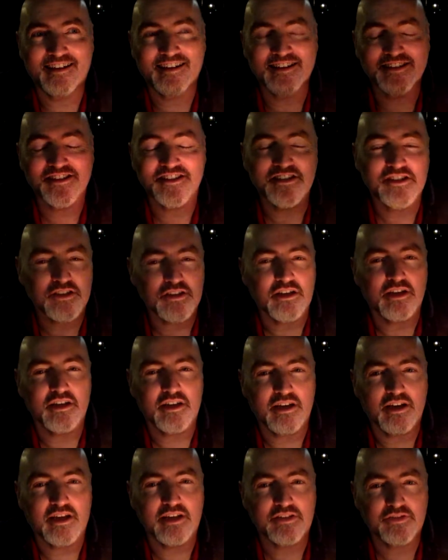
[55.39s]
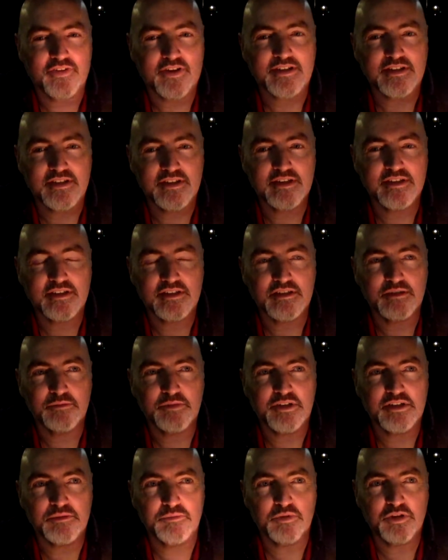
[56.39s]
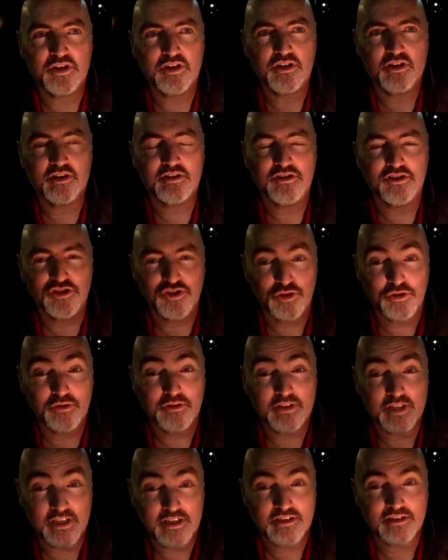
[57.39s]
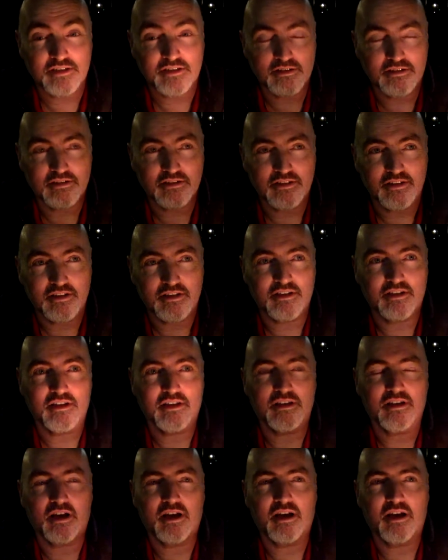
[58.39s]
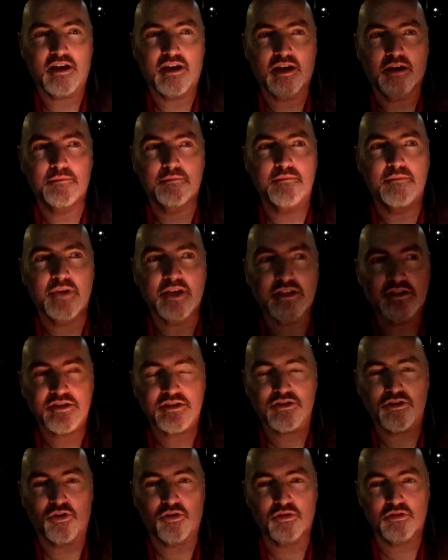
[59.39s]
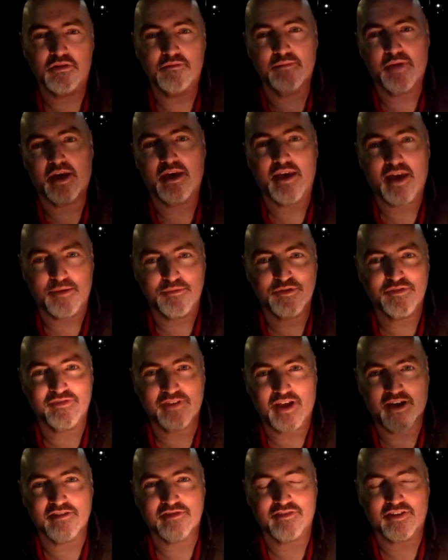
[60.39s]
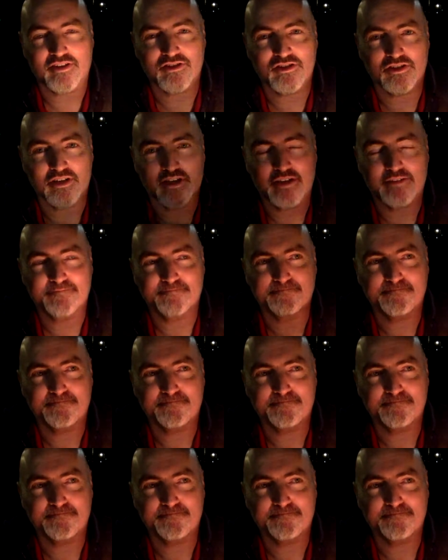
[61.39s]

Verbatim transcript: So it's, it's fascinating to me to be here and to do this amidst all the mayhem of life, actually.